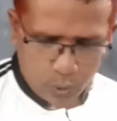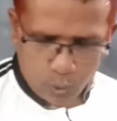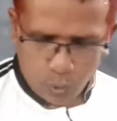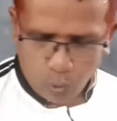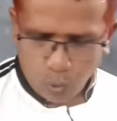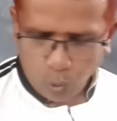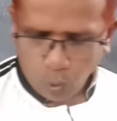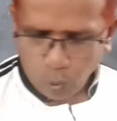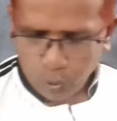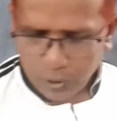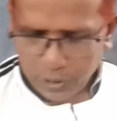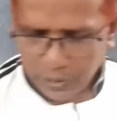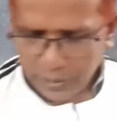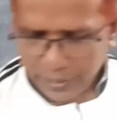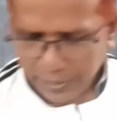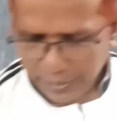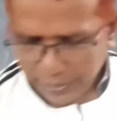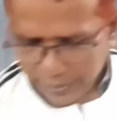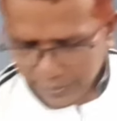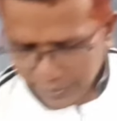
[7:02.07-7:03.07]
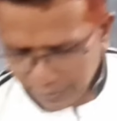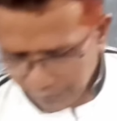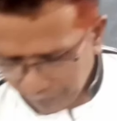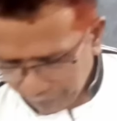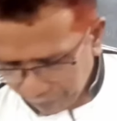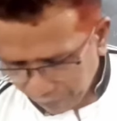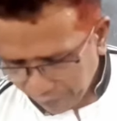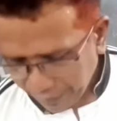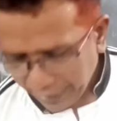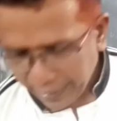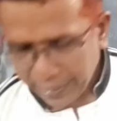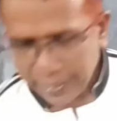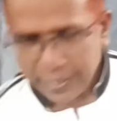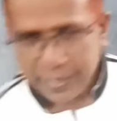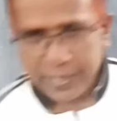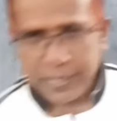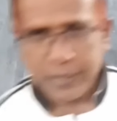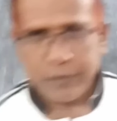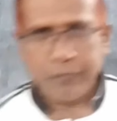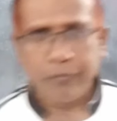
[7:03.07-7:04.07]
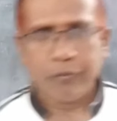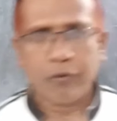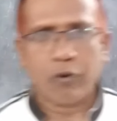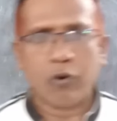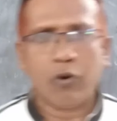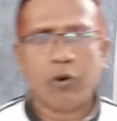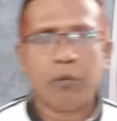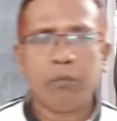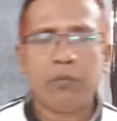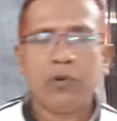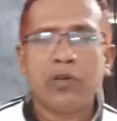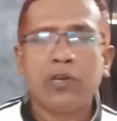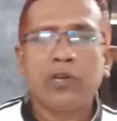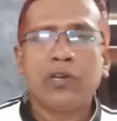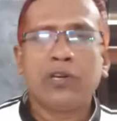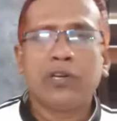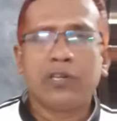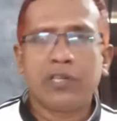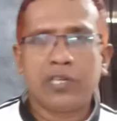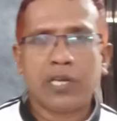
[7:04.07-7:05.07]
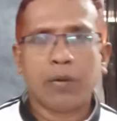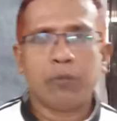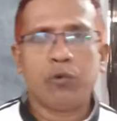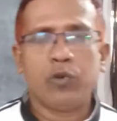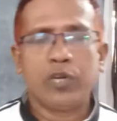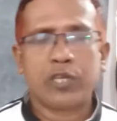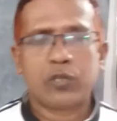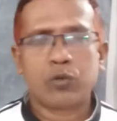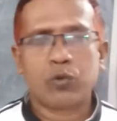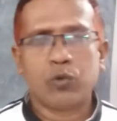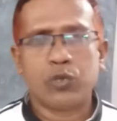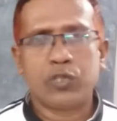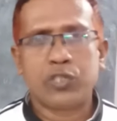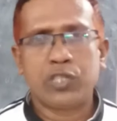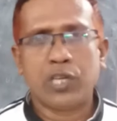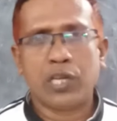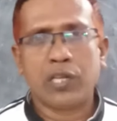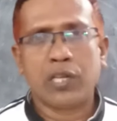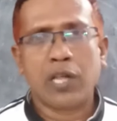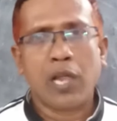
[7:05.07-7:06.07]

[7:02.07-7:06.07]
totally different from WH question.